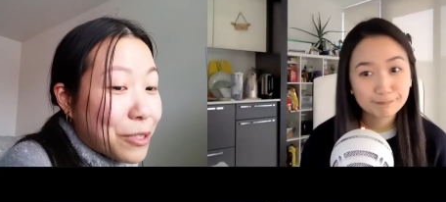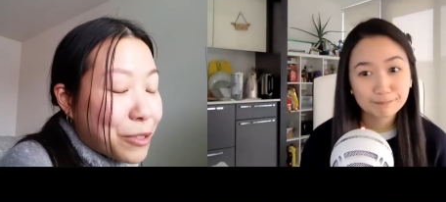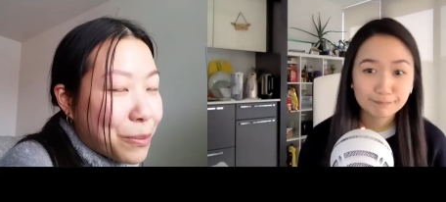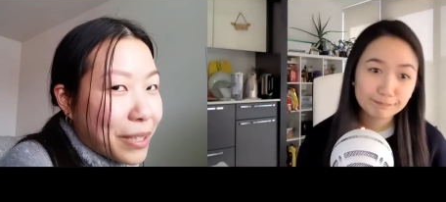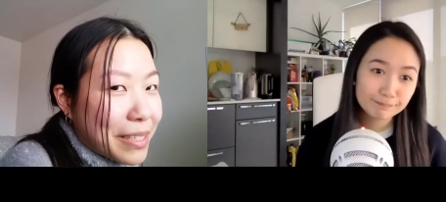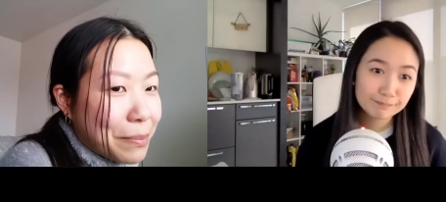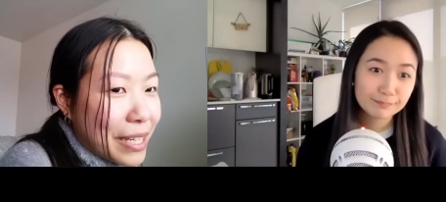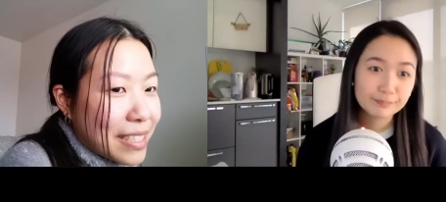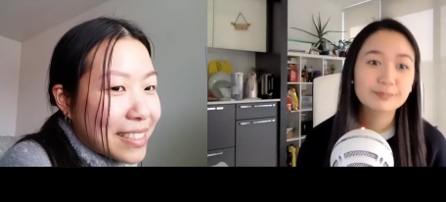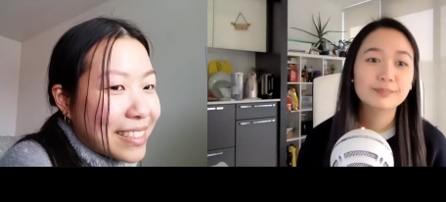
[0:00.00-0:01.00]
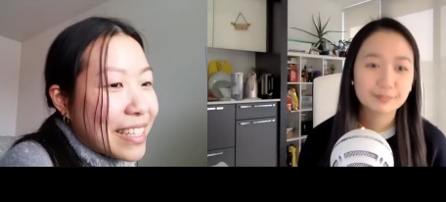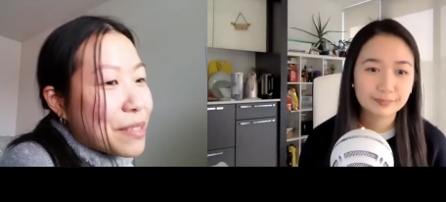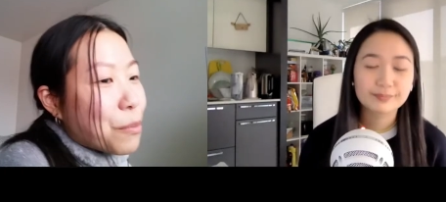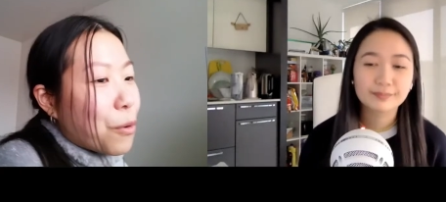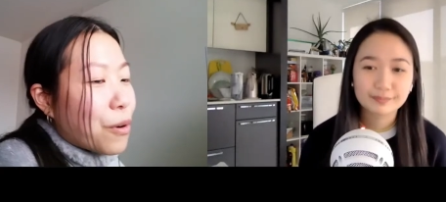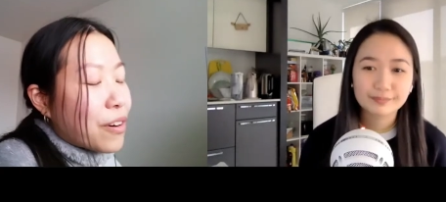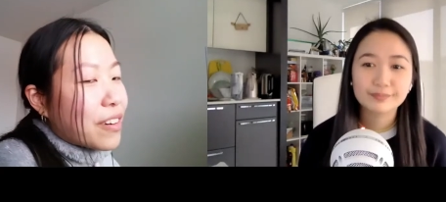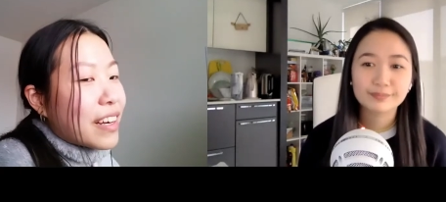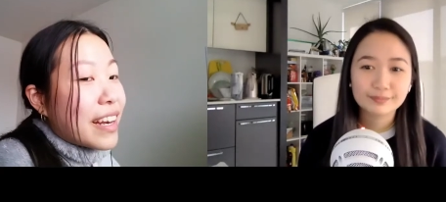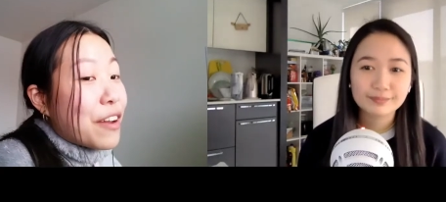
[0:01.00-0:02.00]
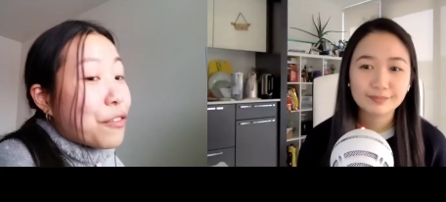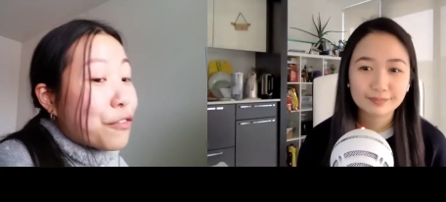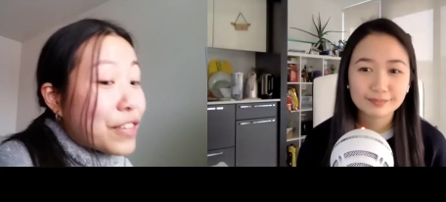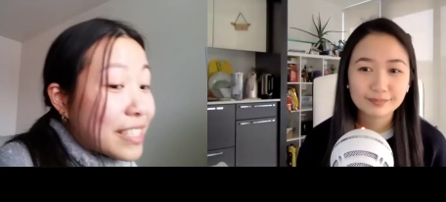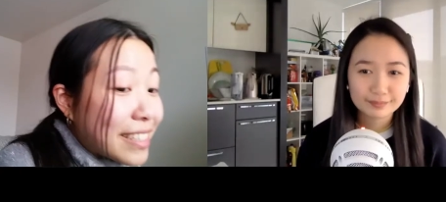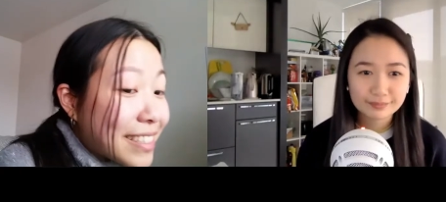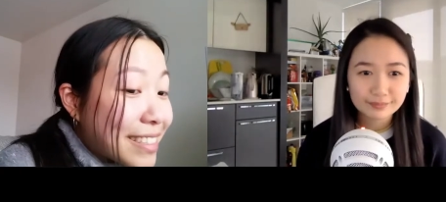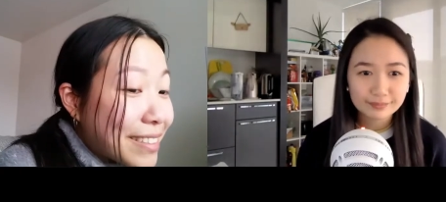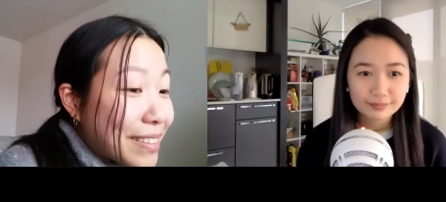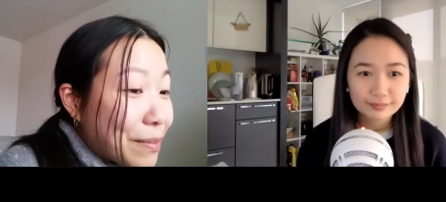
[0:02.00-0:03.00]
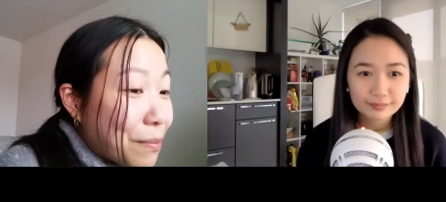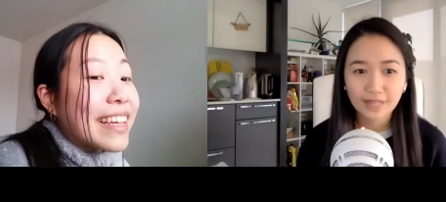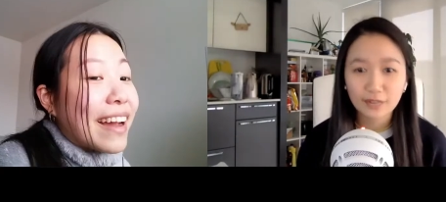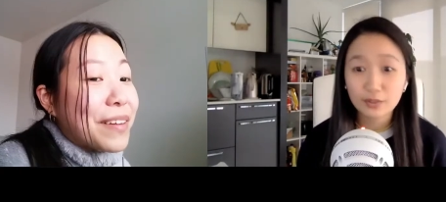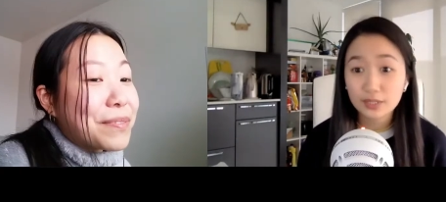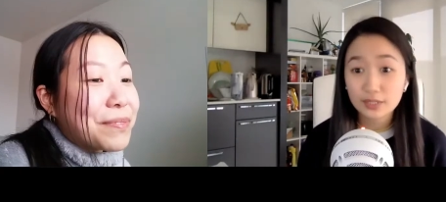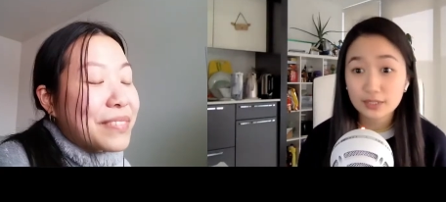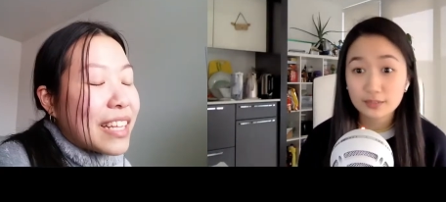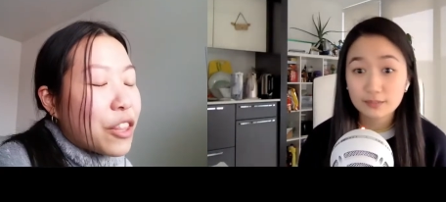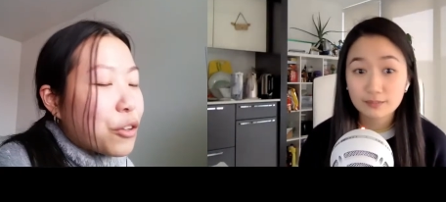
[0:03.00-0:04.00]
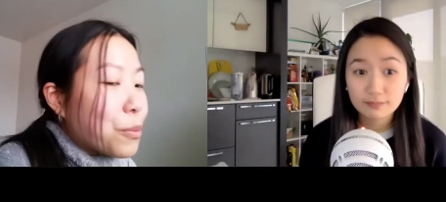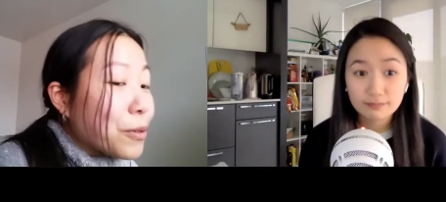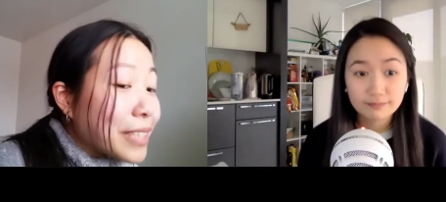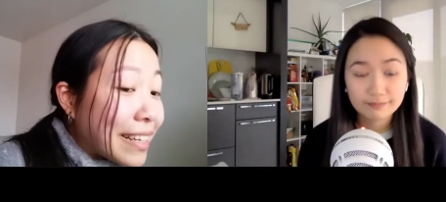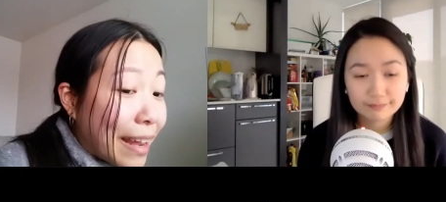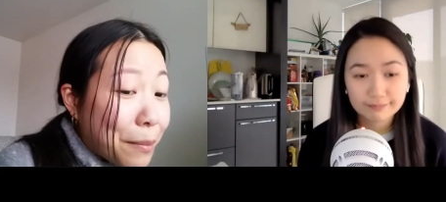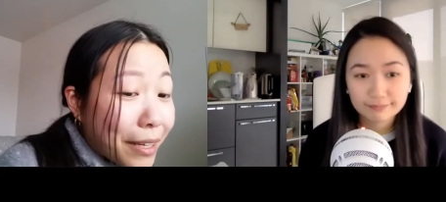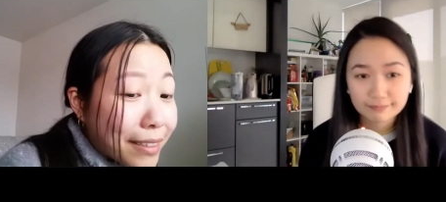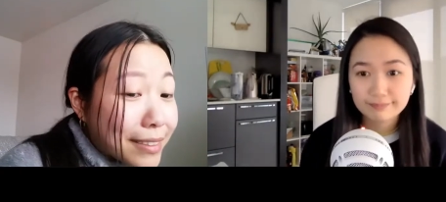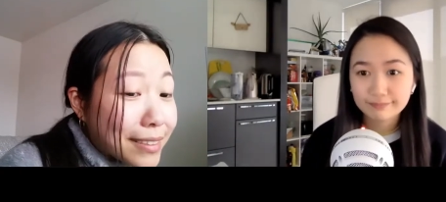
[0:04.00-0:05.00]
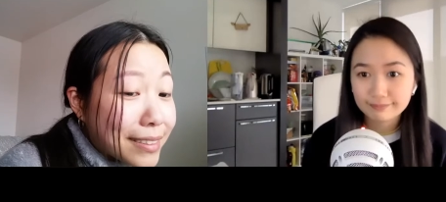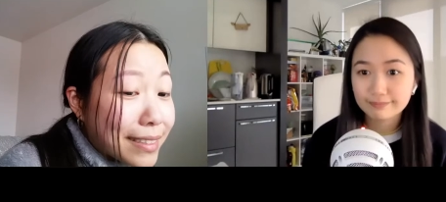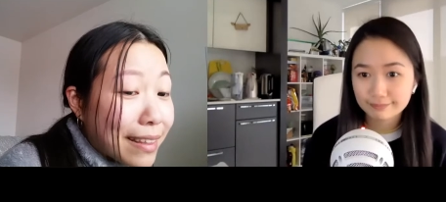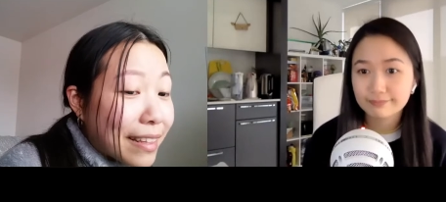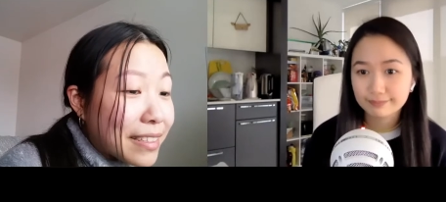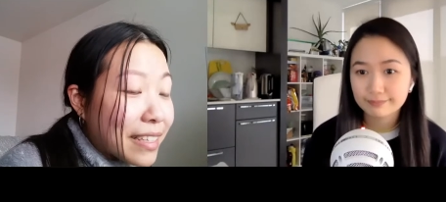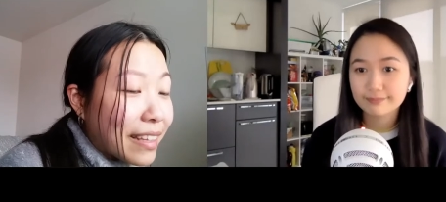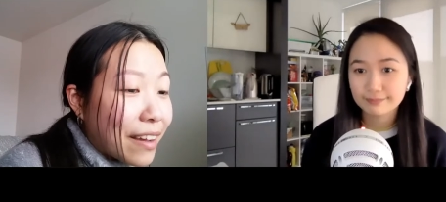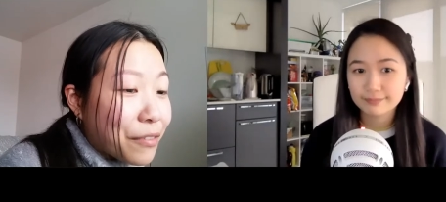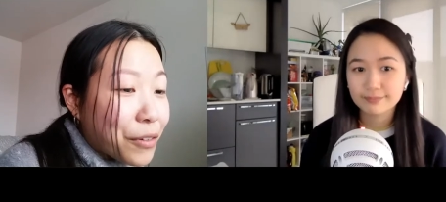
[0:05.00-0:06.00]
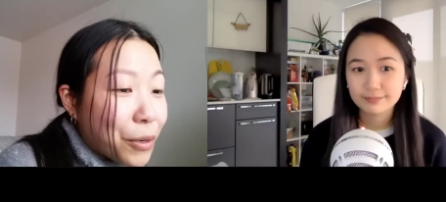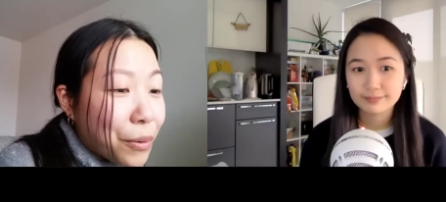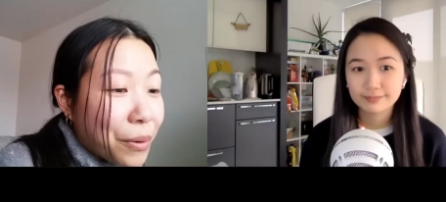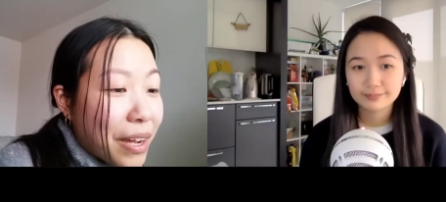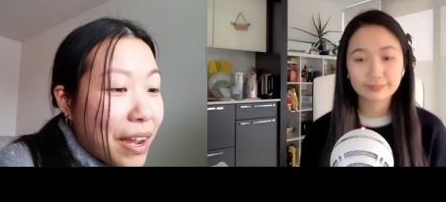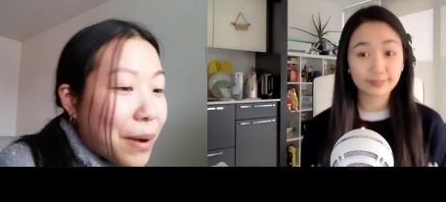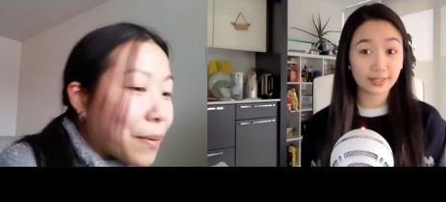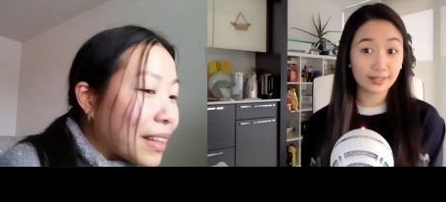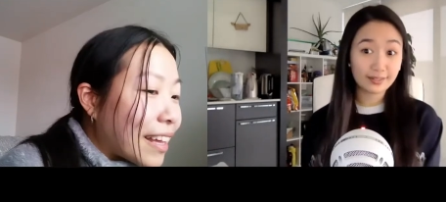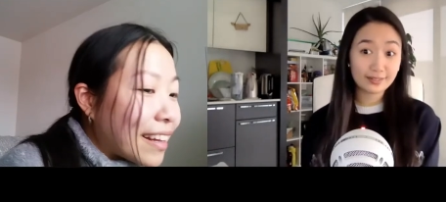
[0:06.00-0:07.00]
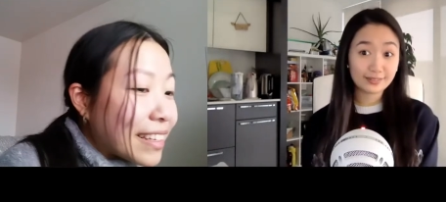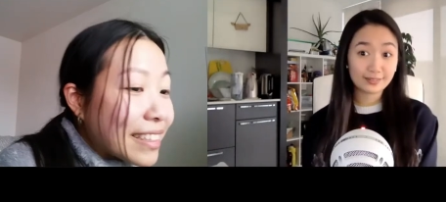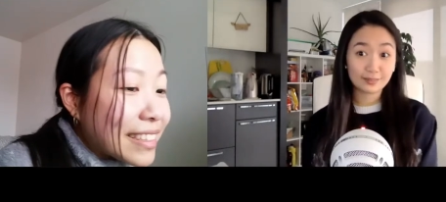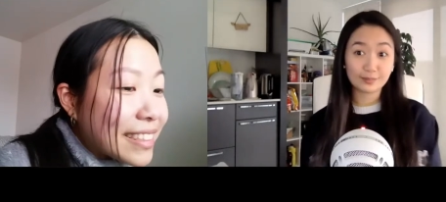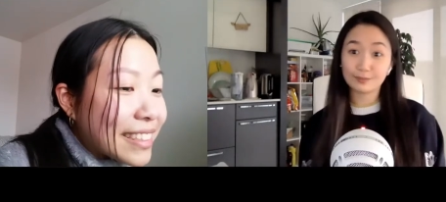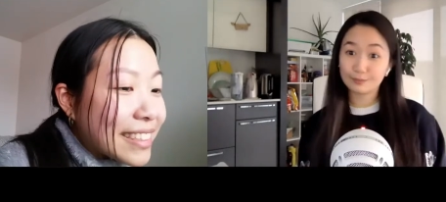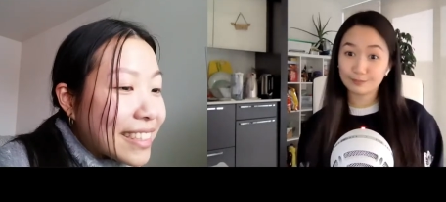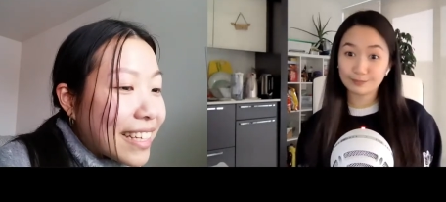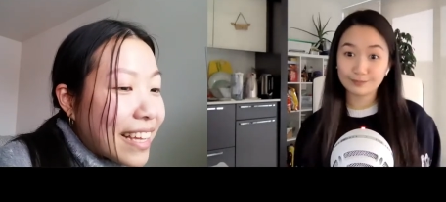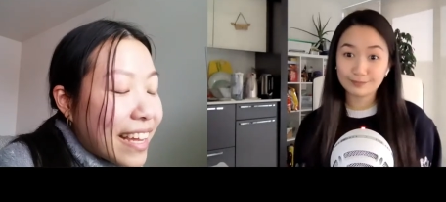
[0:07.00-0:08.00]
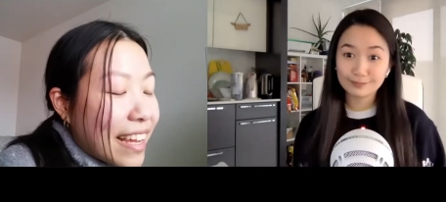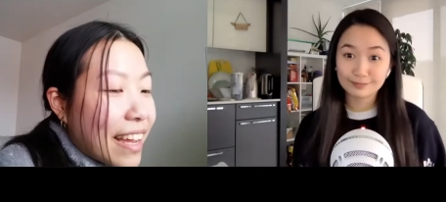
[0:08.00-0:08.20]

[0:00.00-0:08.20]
Speaker 1: chemistry based. It's more physics, calculus, yeah, thermodynamics, things like that, if you know yeah. what that is.